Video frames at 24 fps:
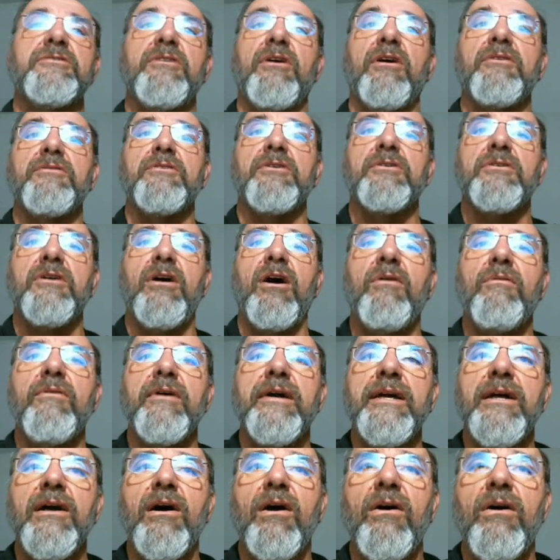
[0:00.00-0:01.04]
all the
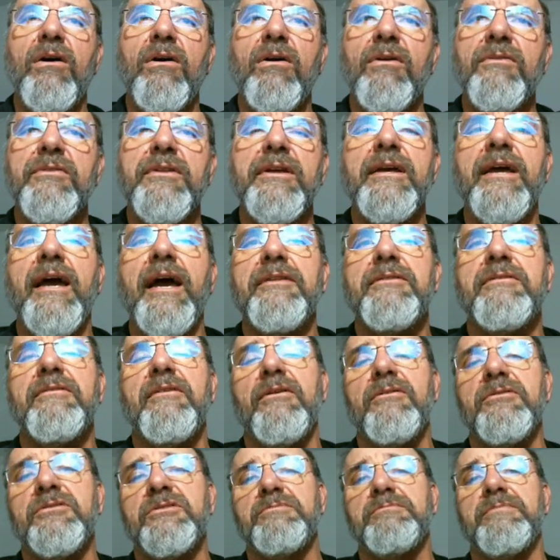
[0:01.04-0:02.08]
Goi, all the
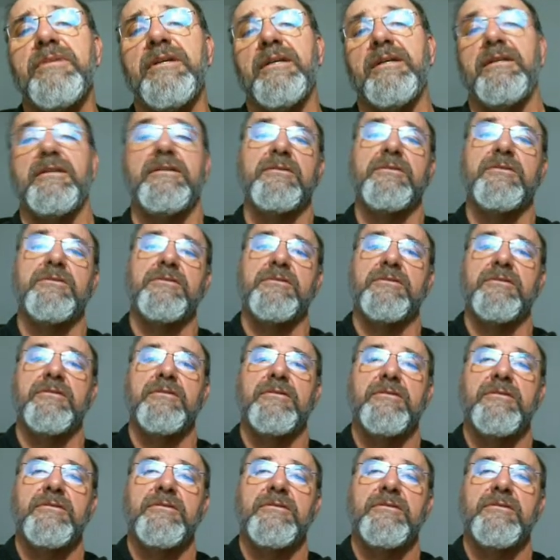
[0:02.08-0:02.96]
ethnos means